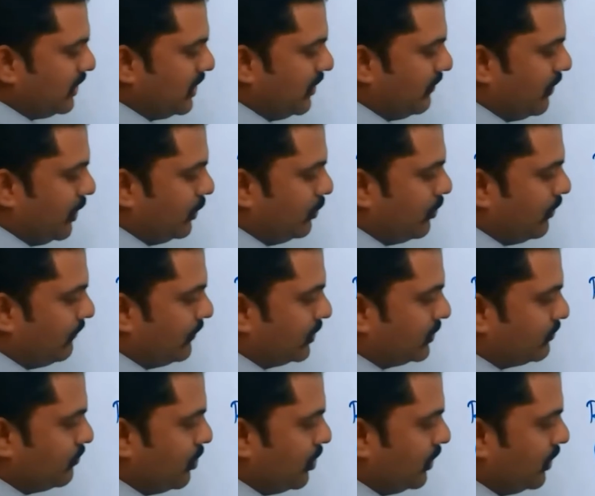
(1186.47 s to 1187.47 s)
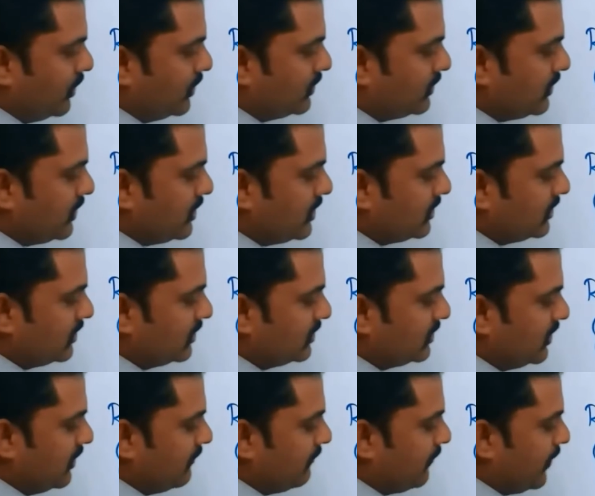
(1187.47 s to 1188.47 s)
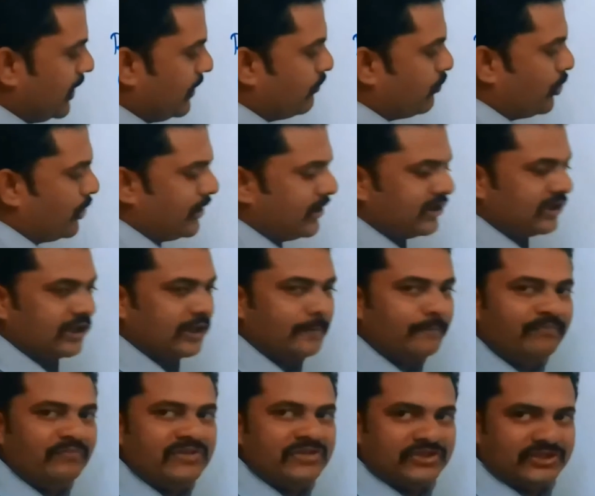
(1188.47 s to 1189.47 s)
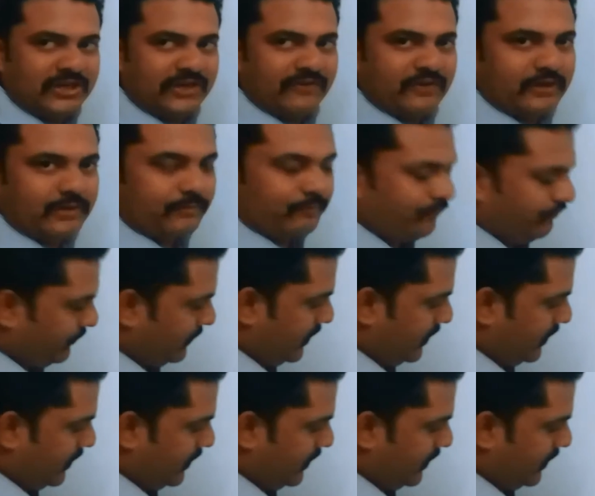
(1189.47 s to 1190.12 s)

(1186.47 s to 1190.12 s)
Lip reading: The value of x bar is 65.7.